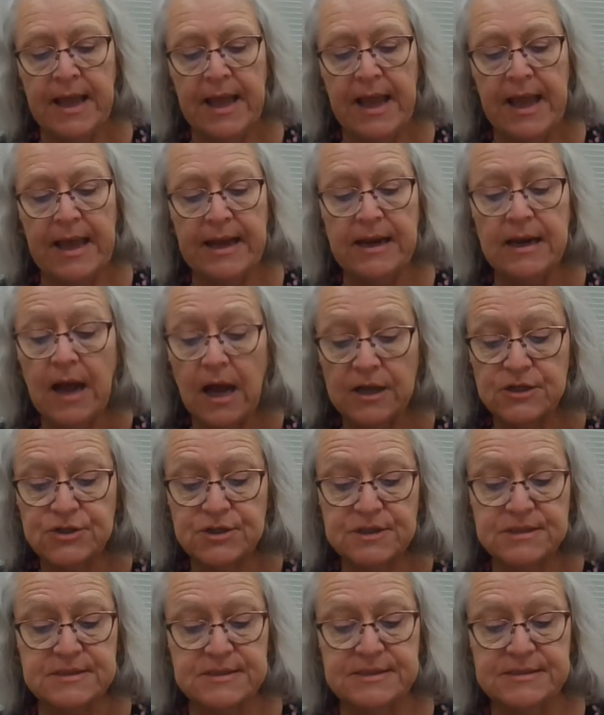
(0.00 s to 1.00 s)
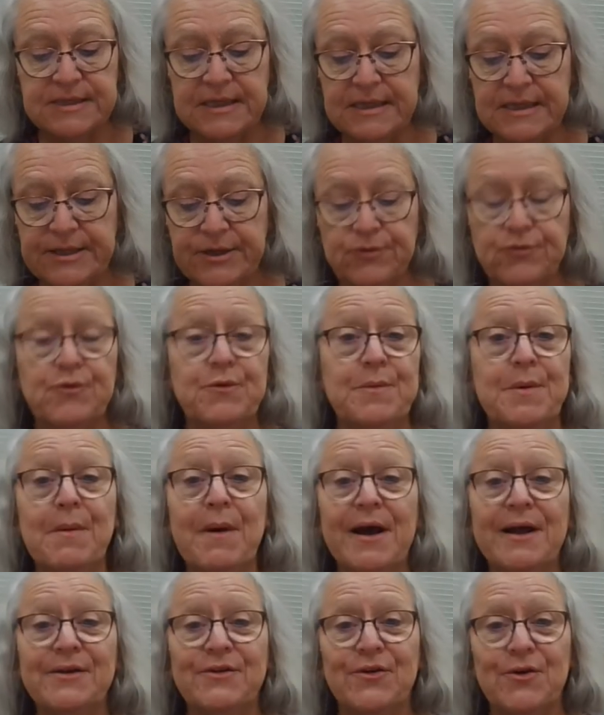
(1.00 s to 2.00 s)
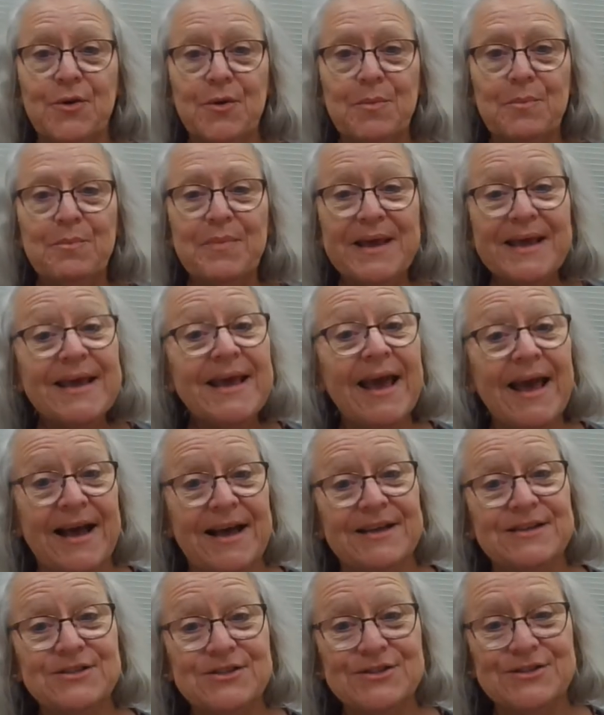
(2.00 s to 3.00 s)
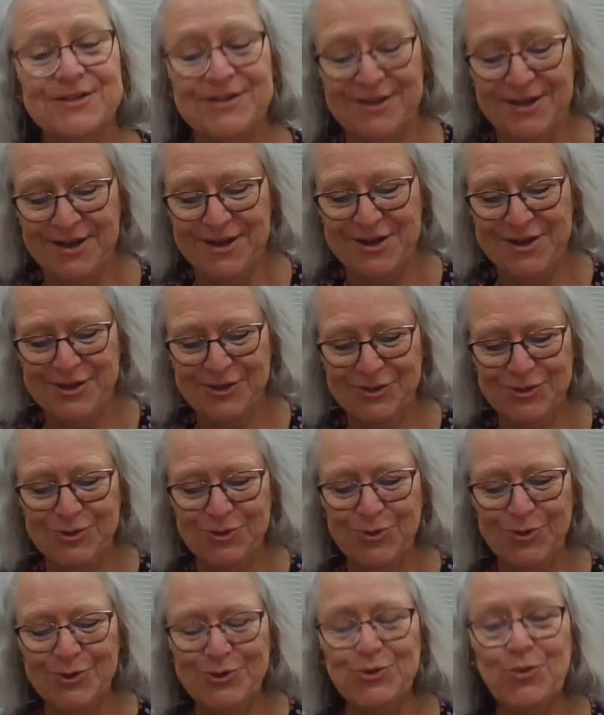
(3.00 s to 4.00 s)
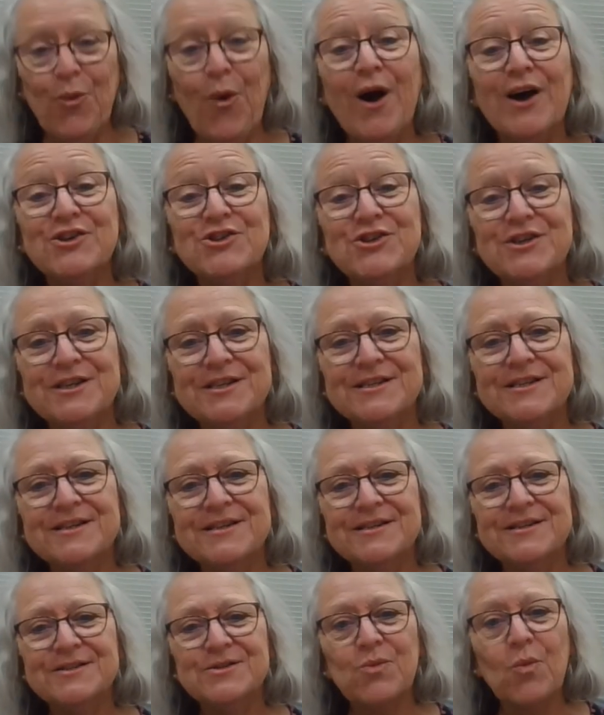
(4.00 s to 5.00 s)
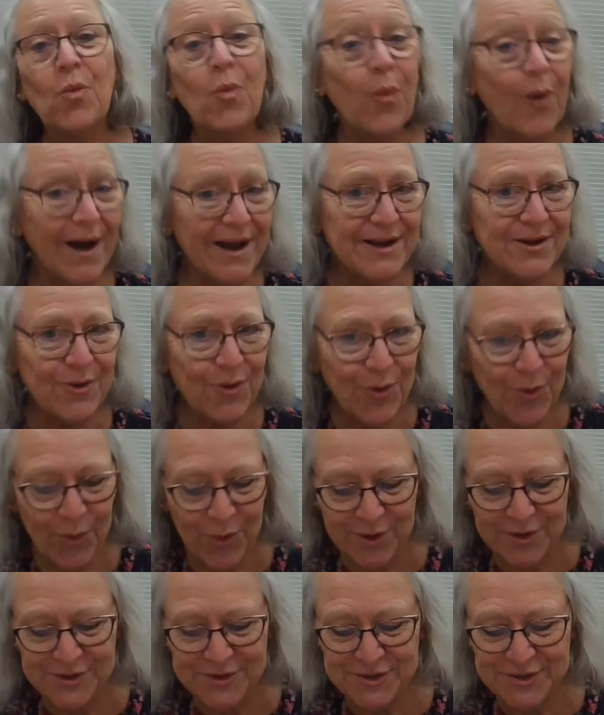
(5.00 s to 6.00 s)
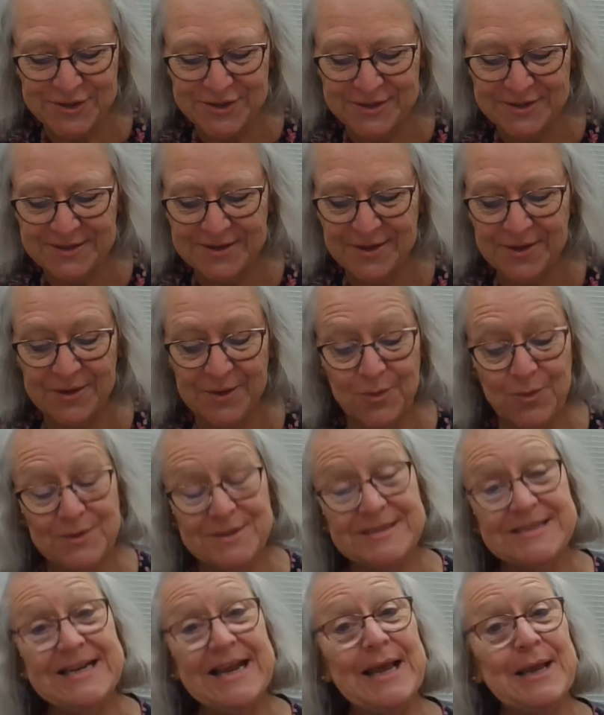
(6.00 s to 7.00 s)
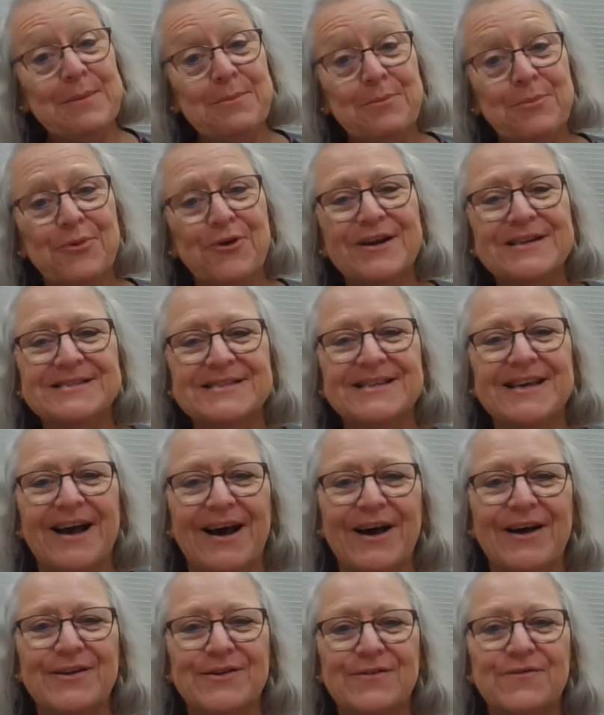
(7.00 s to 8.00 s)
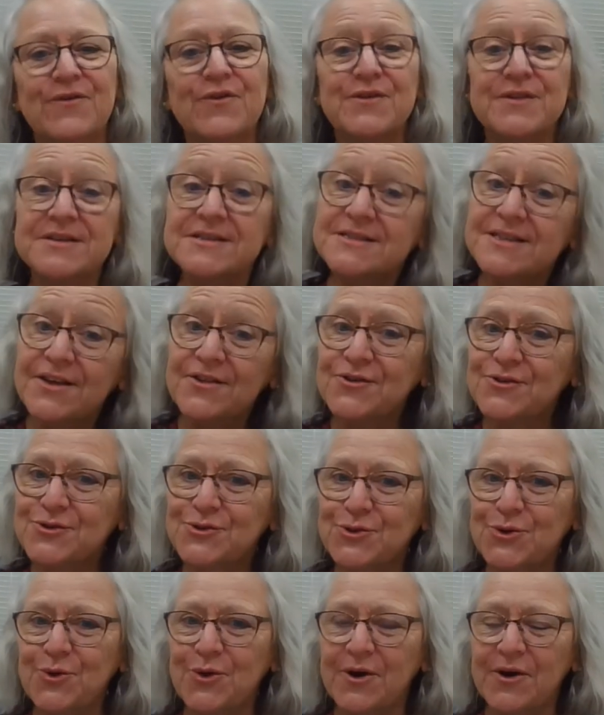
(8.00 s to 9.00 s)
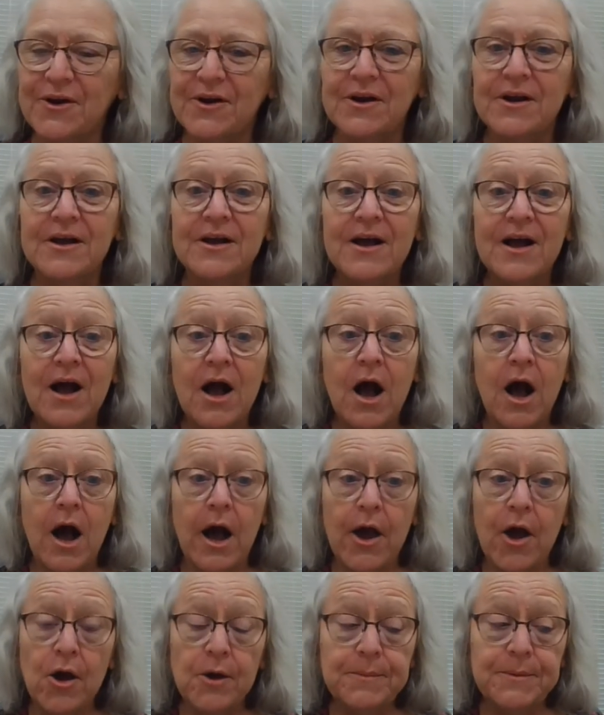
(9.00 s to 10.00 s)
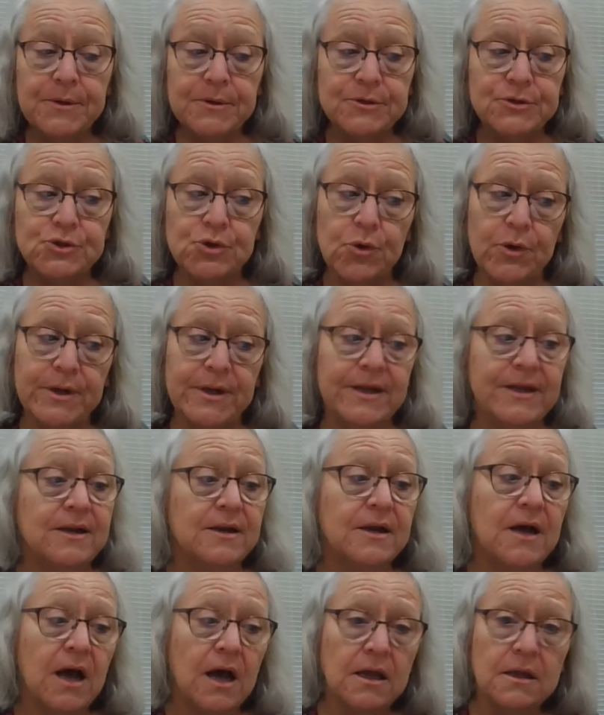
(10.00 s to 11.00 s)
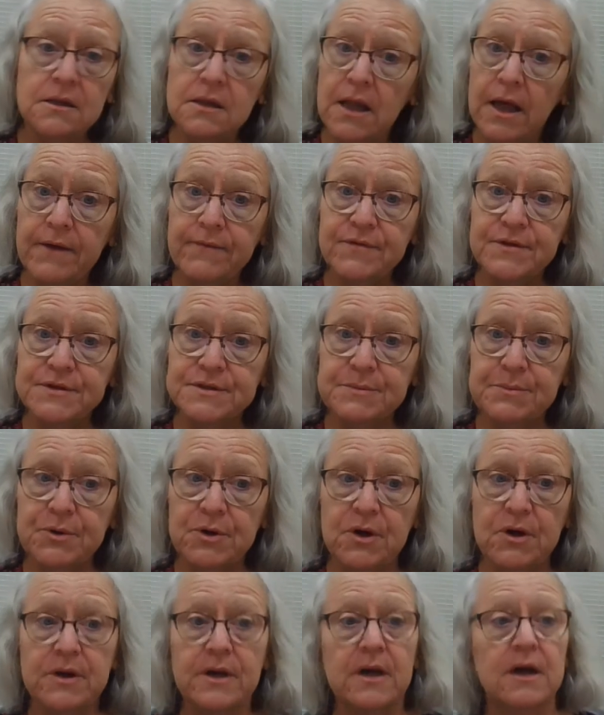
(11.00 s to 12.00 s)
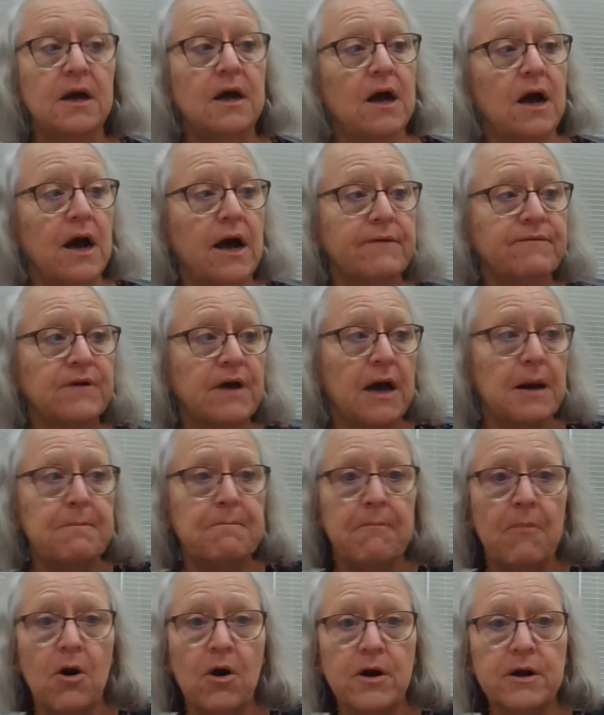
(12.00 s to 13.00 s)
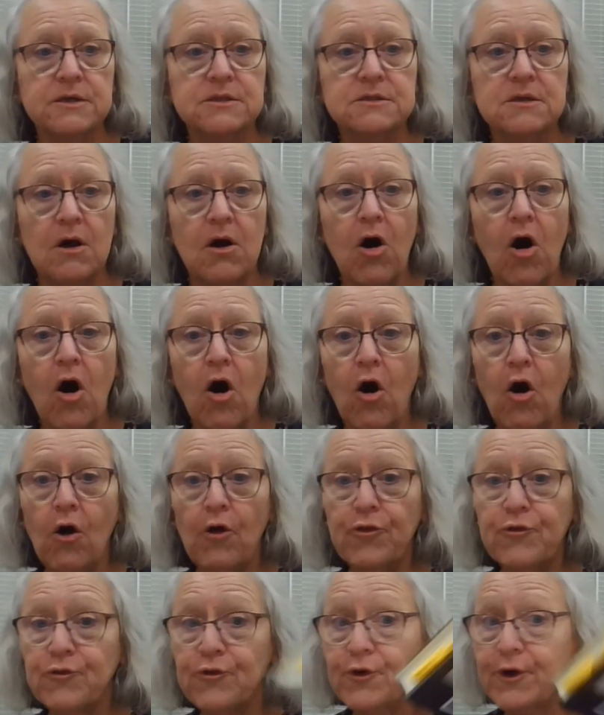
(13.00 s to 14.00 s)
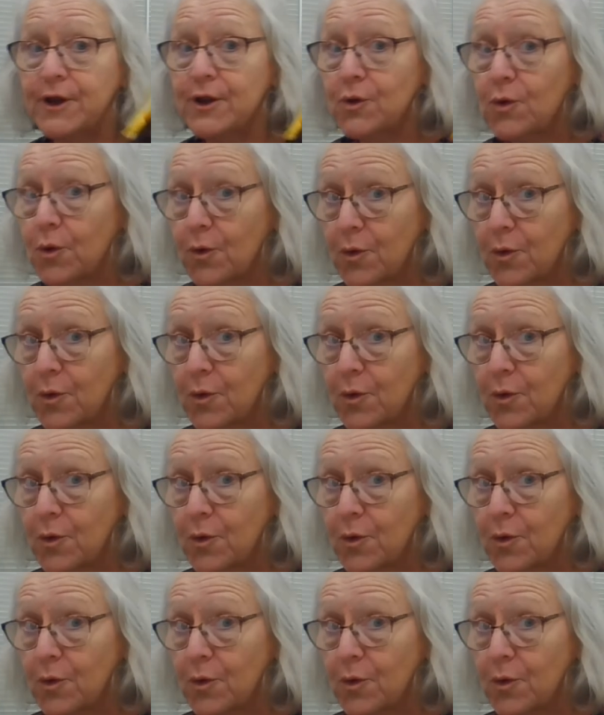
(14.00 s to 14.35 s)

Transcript: And just as a little reminder, P.S., George Washington's white horse was named Prescott for the Southern Tour. I hope you enjoyed it. I love this book. I've got marks all through it